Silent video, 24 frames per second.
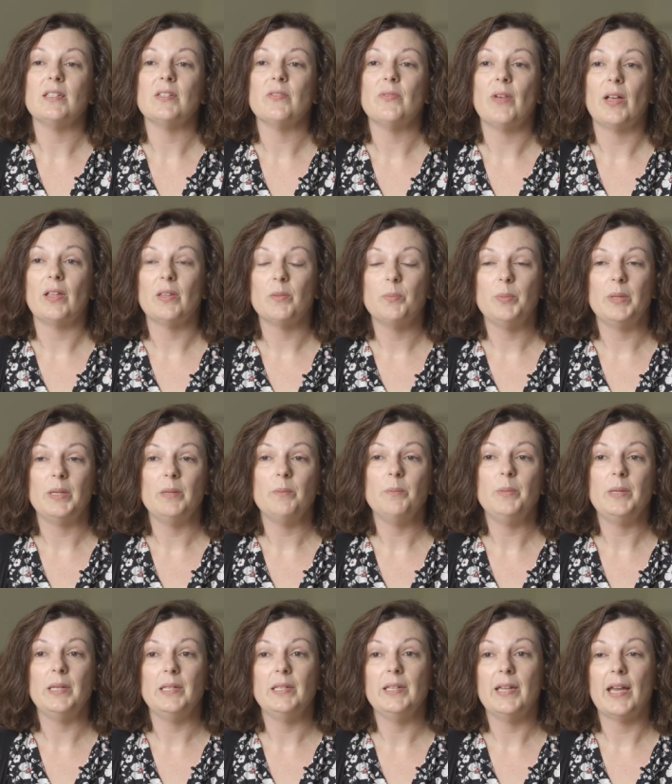developing
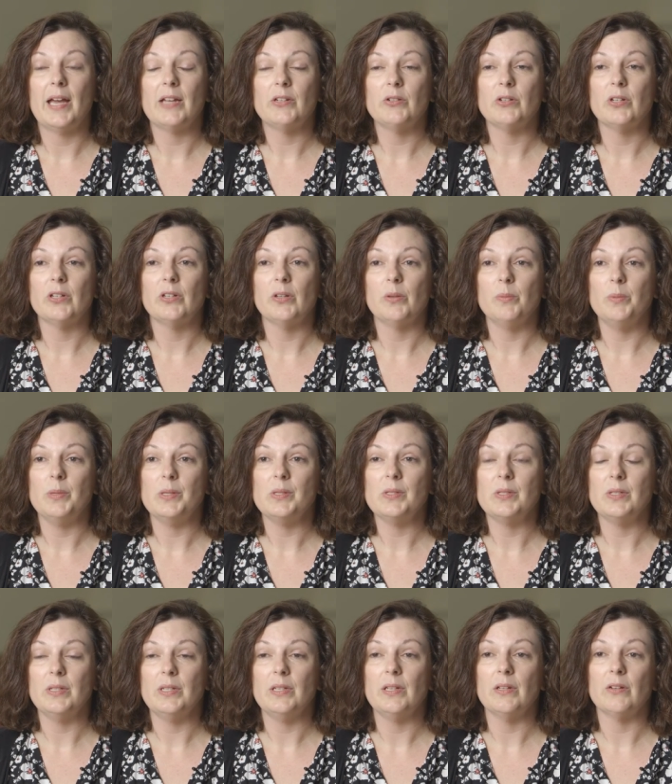pediatric
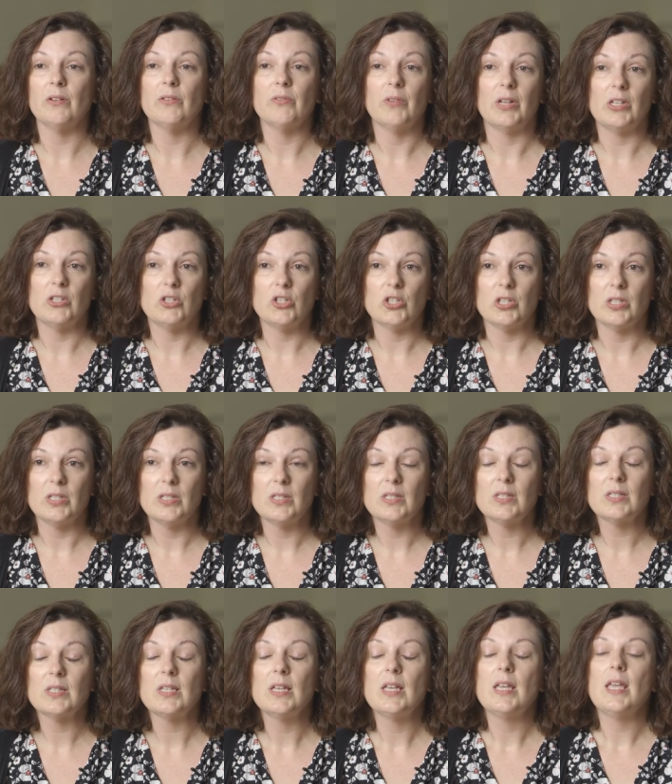obesity
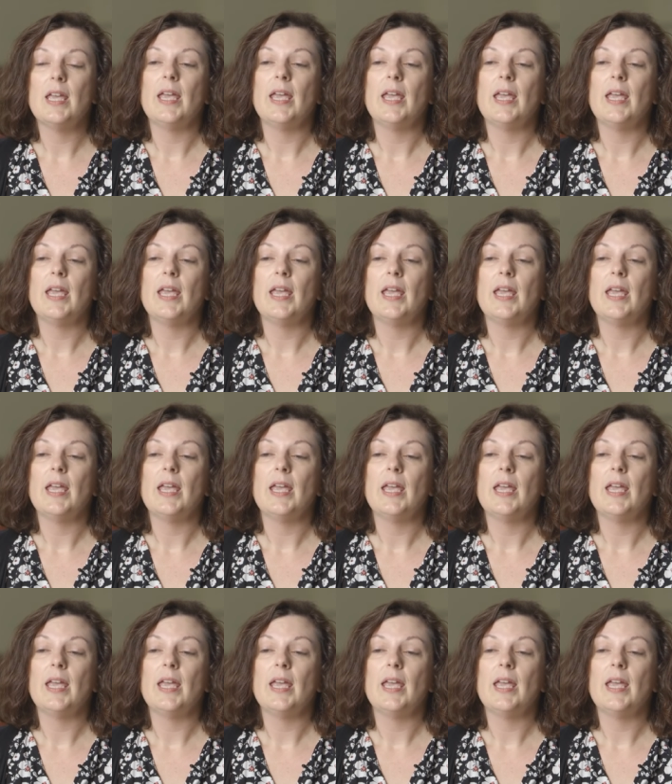interventions.